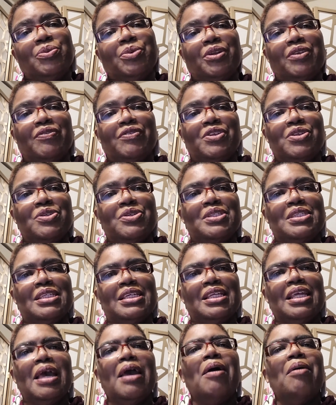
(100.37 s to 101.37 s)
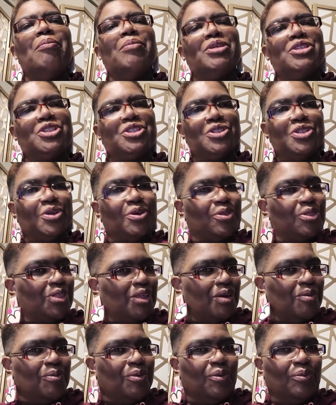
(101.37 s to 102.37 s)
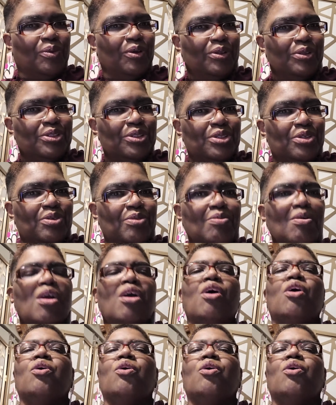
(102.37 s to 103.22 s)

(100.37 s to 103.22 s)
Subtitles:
would have used it. But you know then what we'll do?